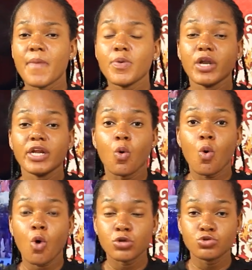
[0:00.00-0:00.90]
baby, I don't know
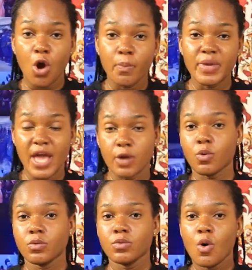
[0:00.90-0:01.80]
who called drum, yenno,
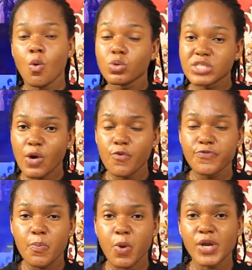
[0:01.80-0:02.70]
who's a
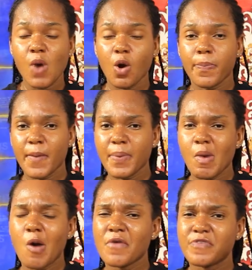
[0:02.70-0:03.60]
woofy when you walk up and
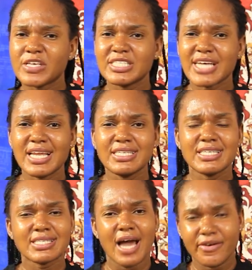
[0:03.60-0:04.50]
walk with his
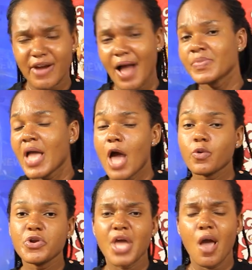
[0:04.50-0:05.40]
challenges, kakra, and
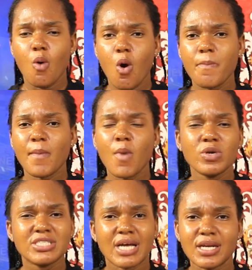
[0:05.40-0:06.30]
with the air, but
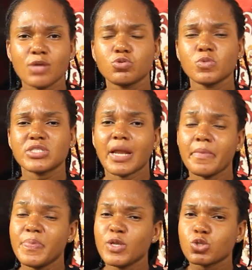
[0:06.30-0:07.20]
Moesha didn't know to miss
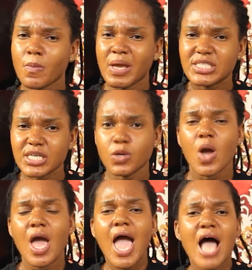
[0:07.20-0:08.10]
another beat to maintain.
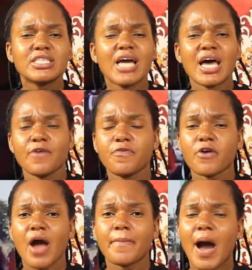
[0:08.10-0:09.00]
And Ghana for
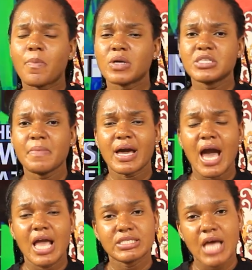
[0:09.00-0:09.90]
crab, I want to be
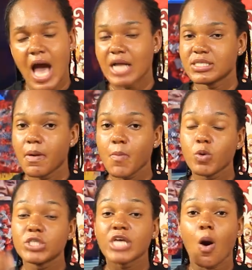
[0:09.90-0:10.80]
kind and say, ah, General
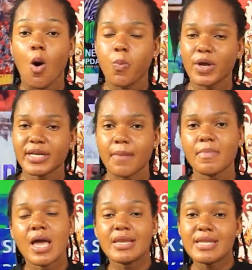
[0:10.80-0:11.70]
Moesha or what
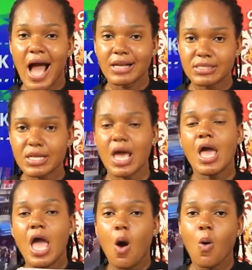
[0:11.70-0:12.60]
down, me and
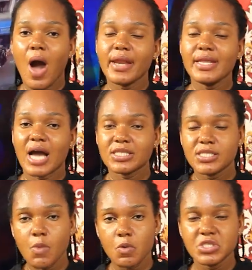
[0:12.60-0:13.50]
dear, and why me and
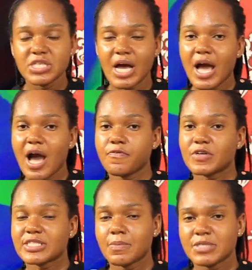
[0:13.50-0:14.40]
Moesha come
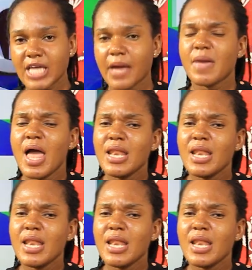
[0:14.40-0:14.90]
for some time.